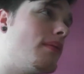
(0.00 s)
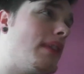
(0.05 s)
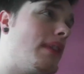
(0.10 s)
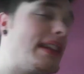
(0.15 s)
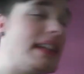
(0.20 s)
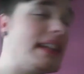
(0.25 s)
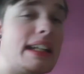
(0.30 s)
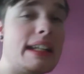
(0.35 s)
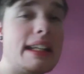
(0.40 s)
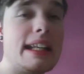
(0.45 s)

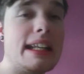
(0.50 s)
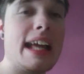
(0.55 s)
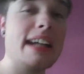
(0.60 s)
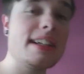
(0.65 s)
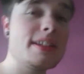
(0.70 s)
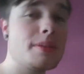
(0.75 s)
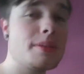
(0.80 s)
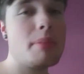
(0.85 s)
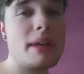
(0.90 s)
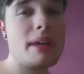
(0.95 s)
the
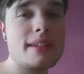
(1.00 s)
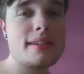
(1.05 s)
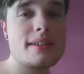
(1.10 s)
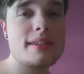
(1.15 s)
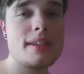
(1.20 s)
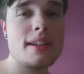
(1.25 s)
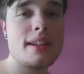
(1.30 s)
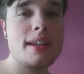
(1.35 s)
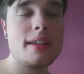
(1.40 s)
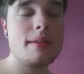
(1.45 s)
next best
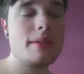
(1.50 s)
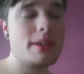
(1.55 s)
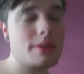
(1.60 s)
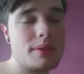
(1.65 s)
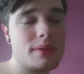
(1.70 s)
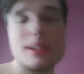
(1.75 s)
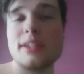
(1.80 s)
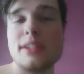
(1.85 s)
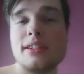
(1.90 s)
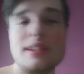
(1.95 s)
thing, it
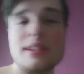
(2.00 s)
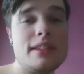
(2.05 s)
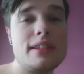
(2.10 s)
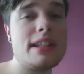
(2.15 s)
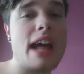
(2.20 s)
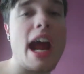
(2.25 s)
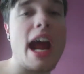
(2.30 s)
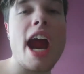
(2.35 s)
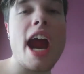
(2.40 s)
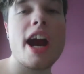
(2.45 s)
was
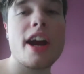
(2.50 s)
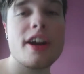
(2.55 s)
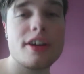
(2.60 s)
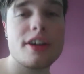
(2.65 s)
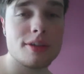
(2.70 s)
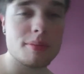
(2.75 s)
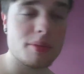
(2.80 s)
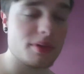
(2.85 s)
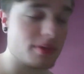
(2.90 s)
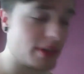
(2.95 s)

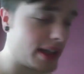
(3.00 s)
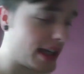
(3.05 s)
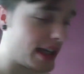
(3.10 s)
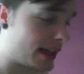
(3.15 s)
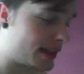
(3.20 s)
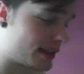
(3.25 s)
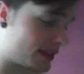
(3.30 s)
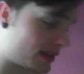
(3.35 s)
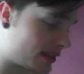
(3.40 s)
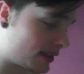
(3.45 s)
terrible,
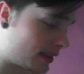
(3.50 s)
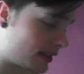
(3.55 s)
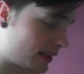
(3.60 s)
guys.